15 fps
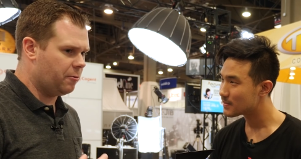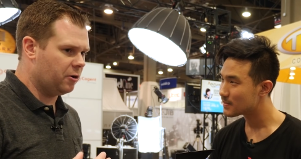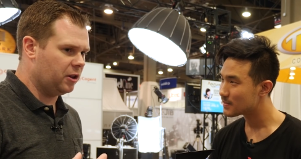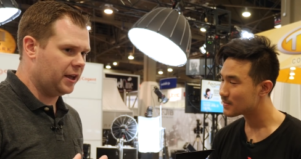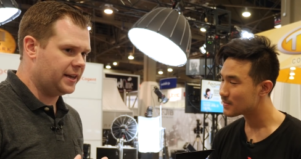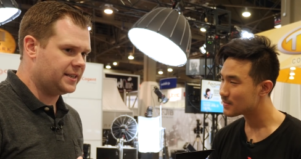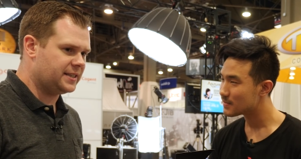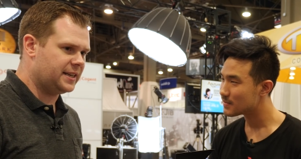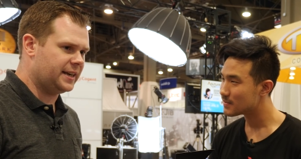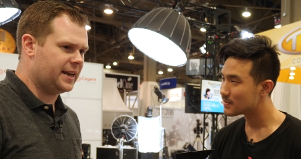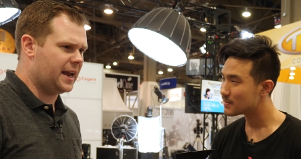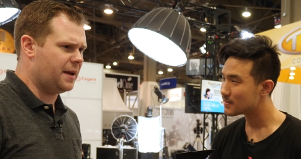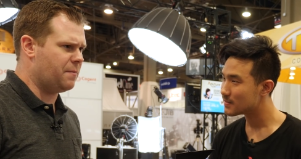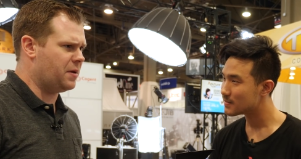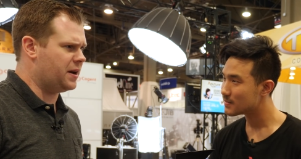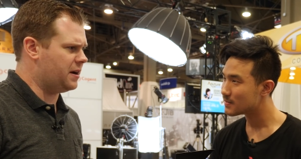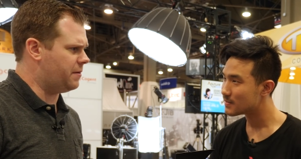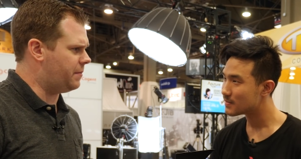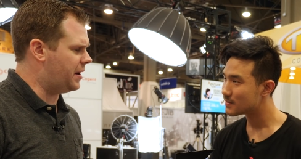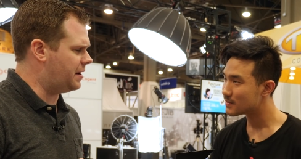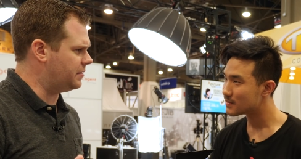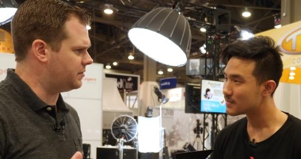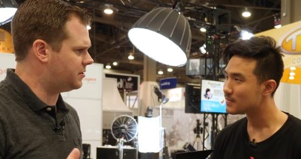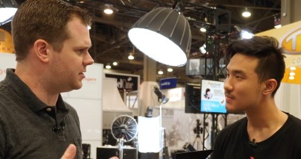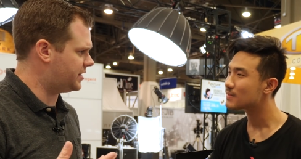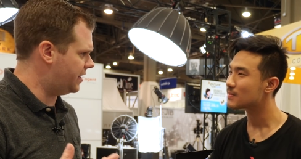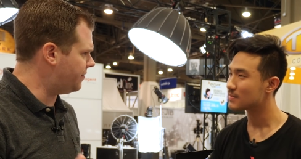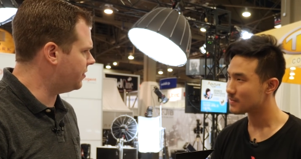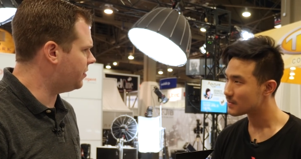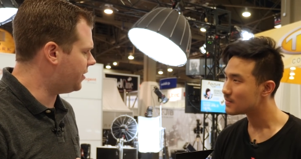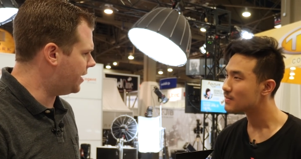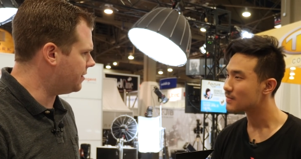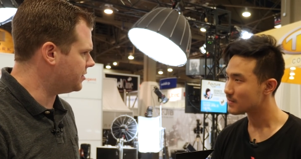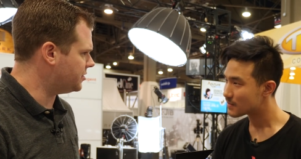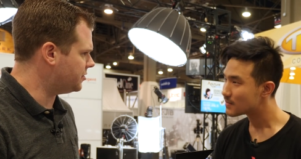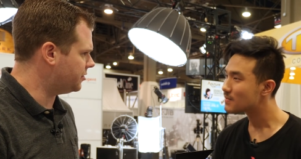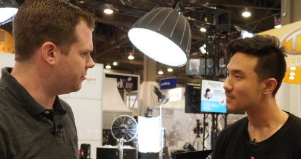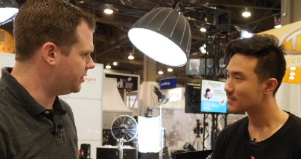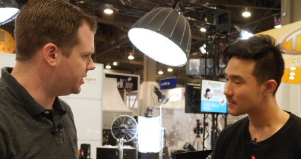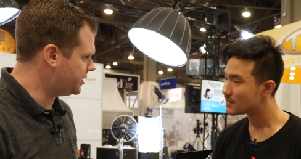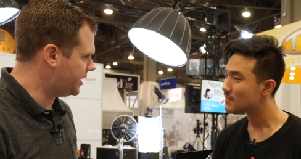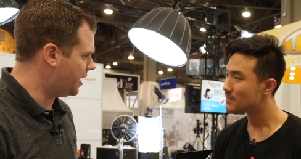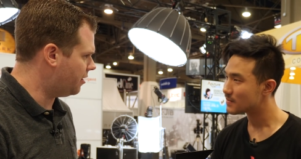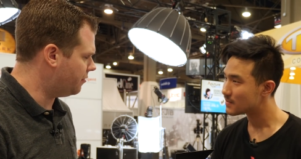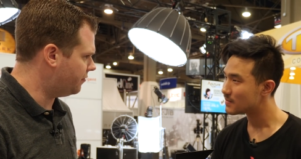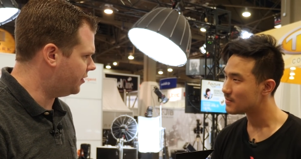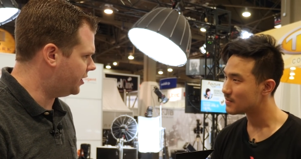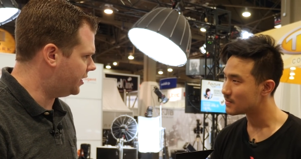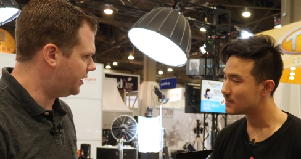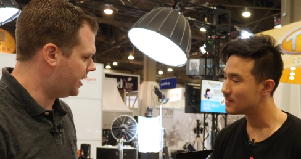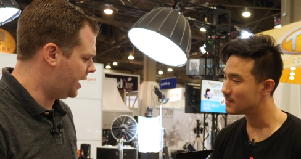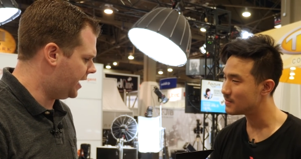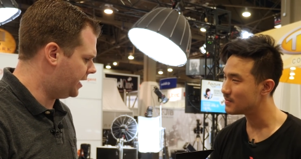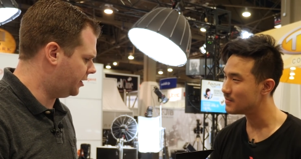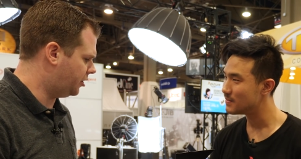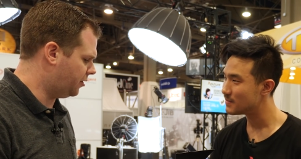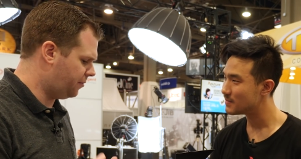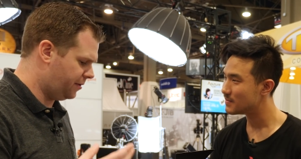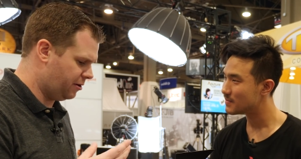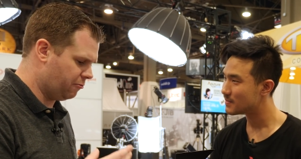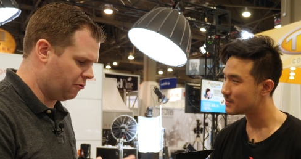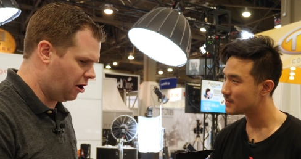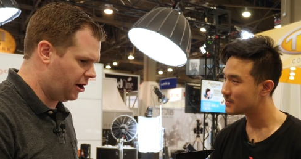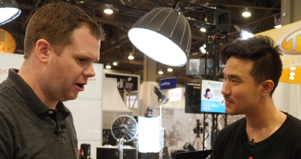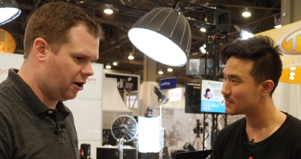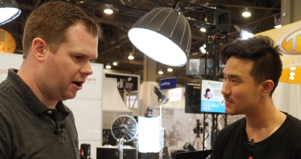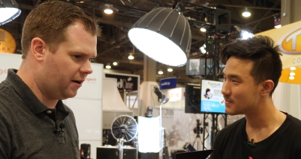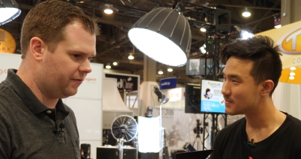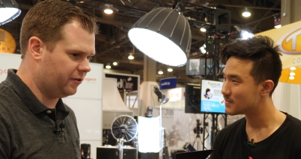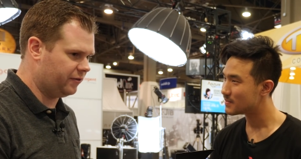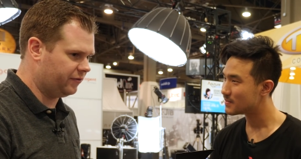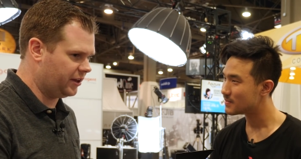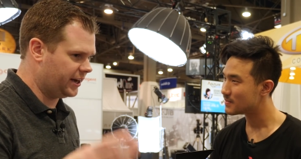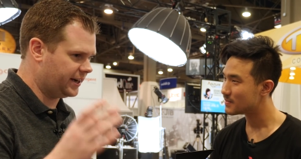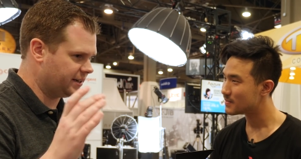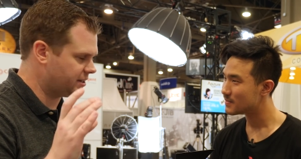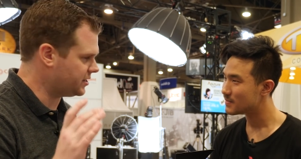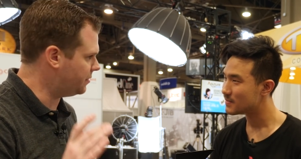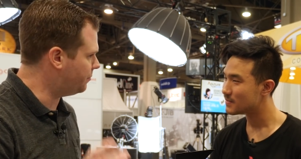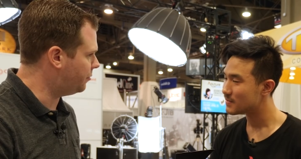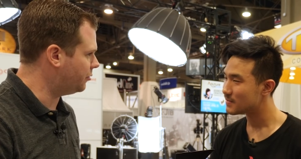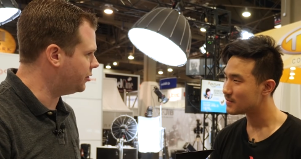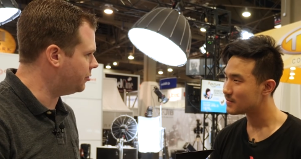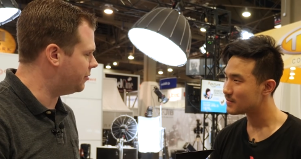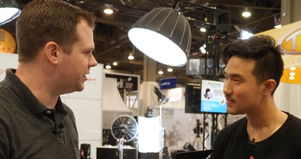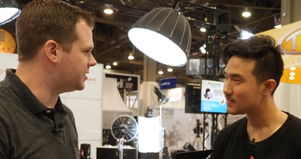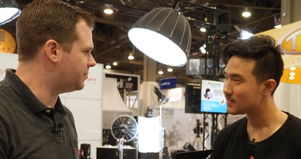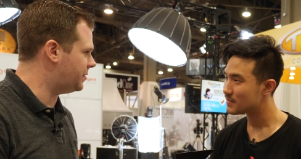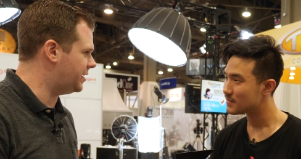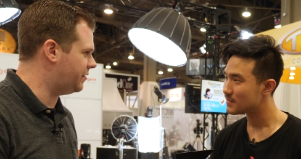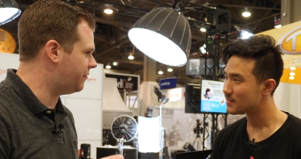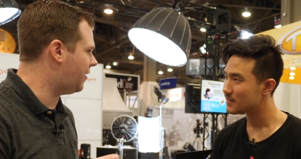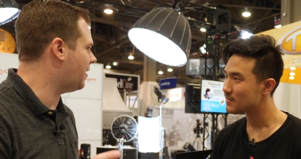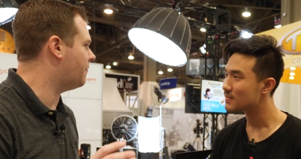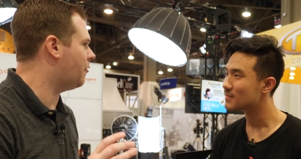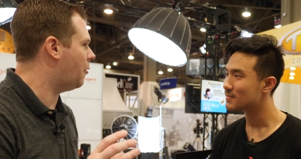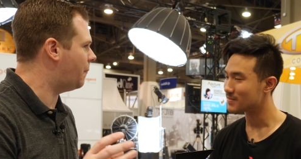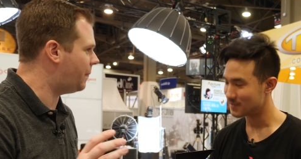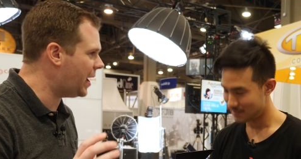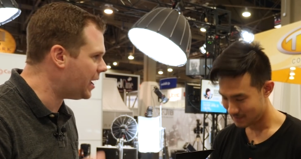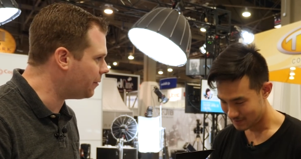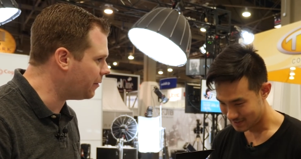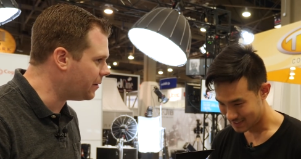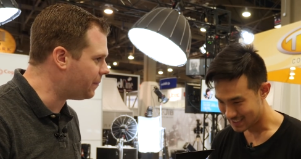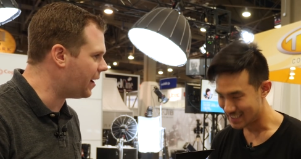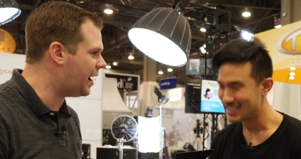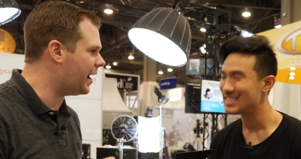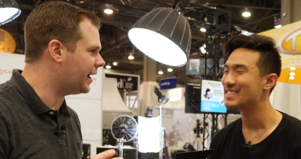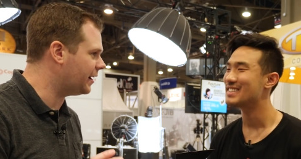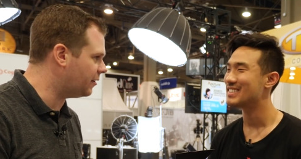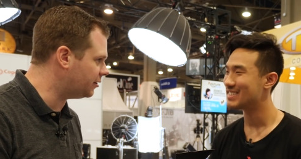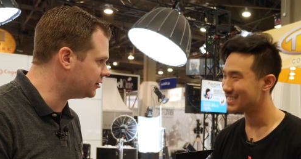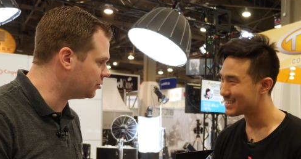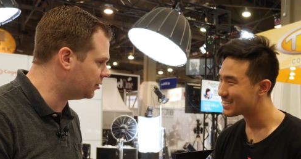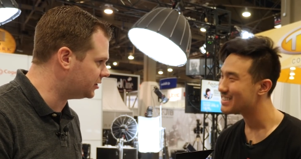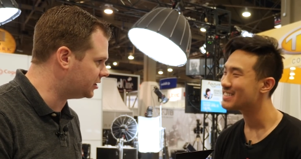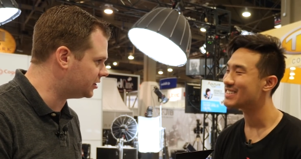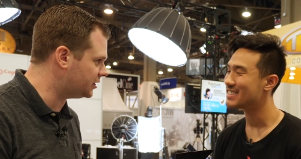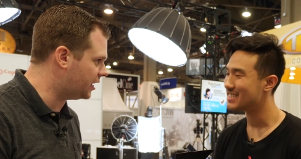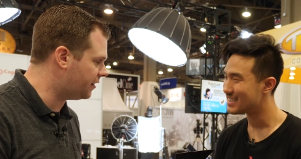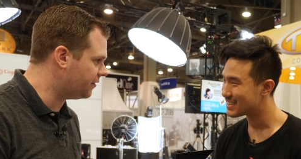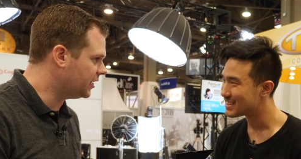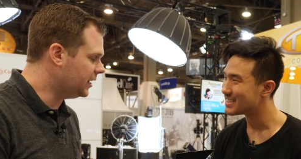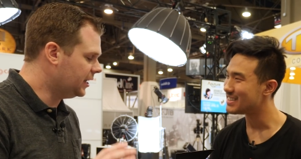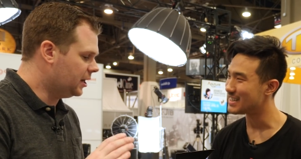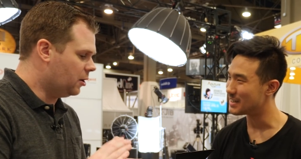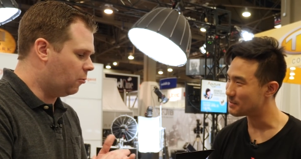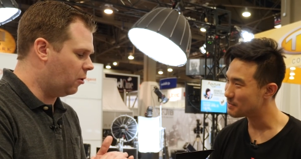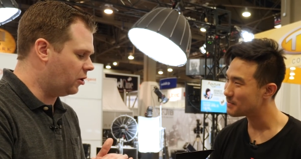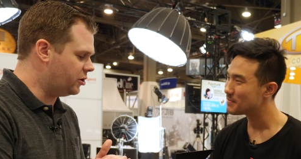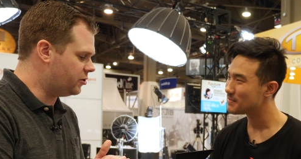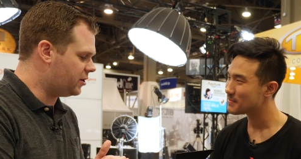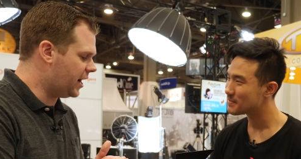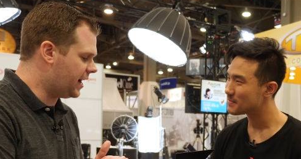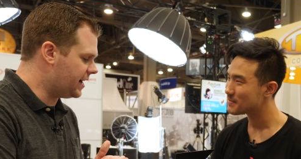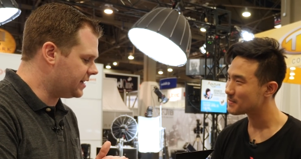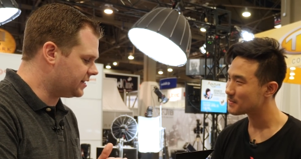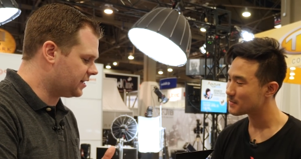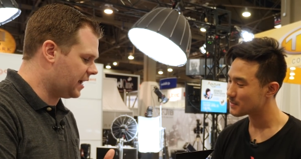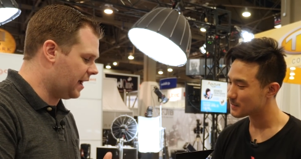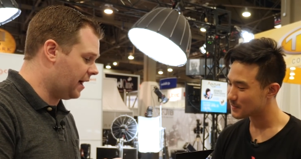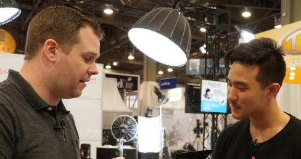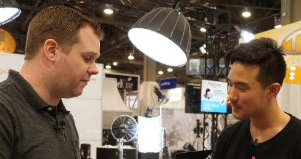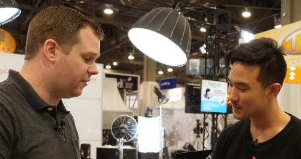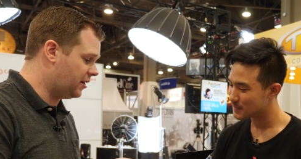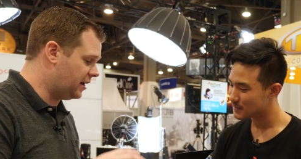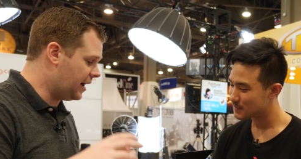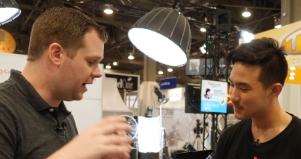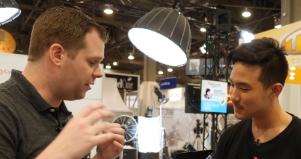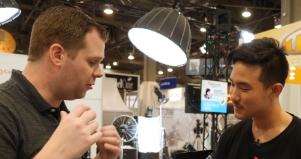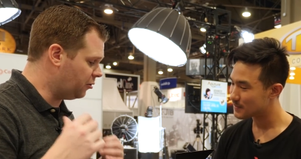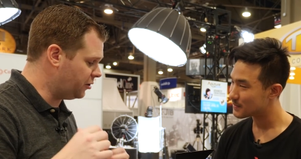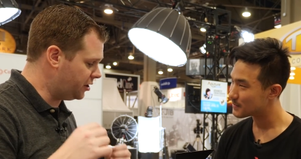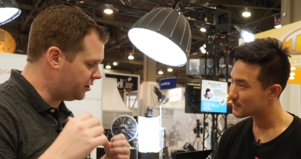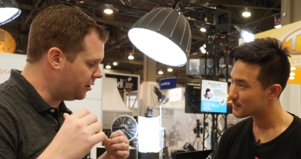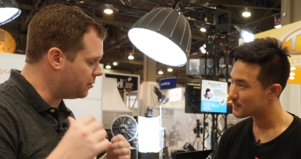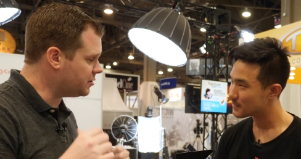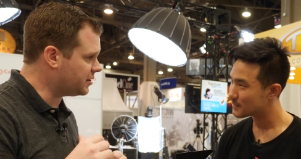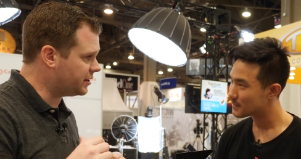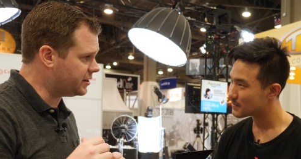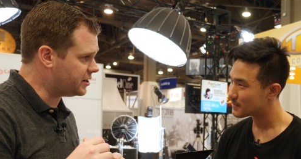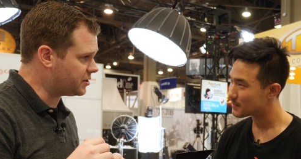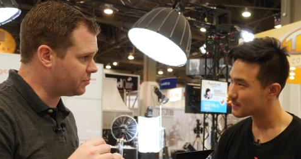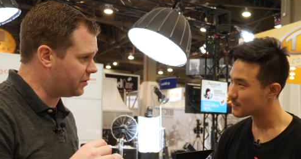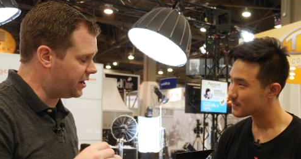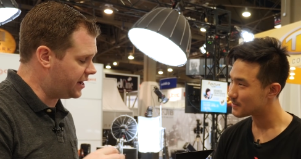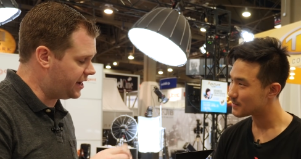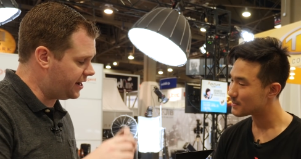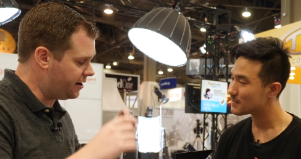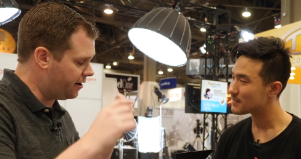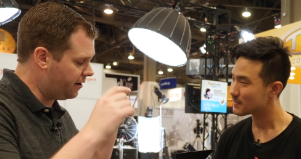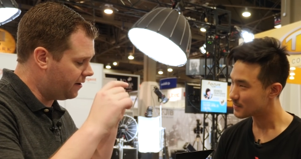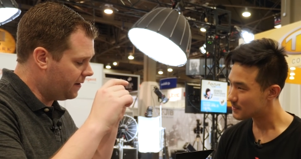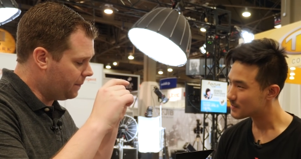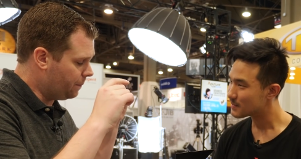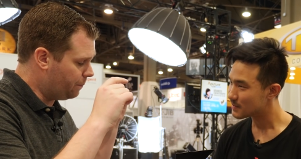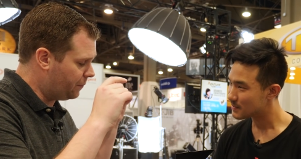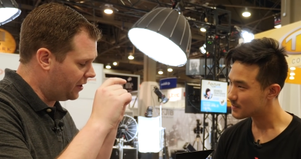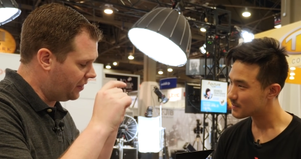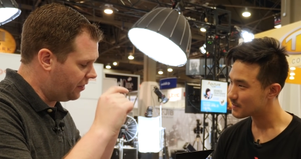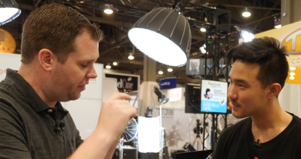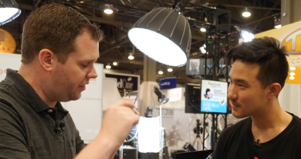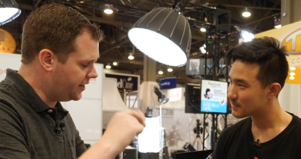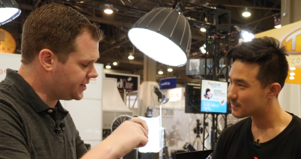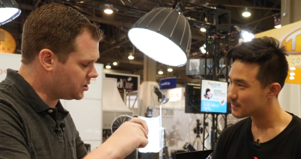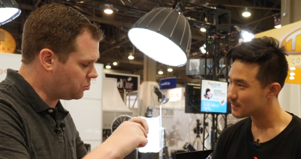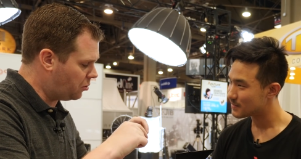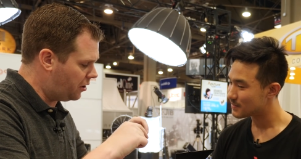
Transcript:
Speaker 1: were lights that came in at about 7,000 degrees Kelvin mm -hmm. and could be run off of like a simple USB 5 volt battery pack and all sorts of stuff. Yep. Well, you guys have not only those on display here, but this